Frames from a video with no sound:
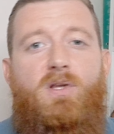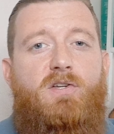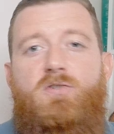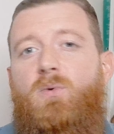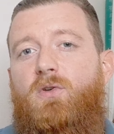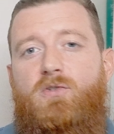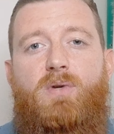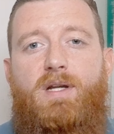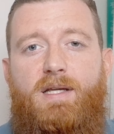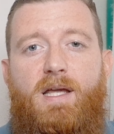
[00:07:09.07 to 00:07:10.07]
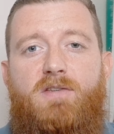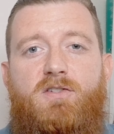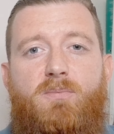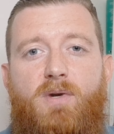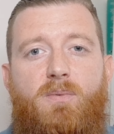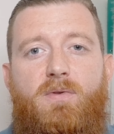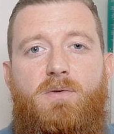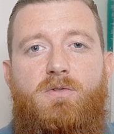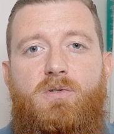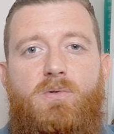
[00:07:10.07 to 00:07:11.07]
plus you also get a guest to bring with
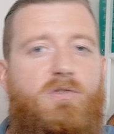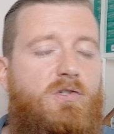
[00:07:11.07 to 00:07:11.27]
you too.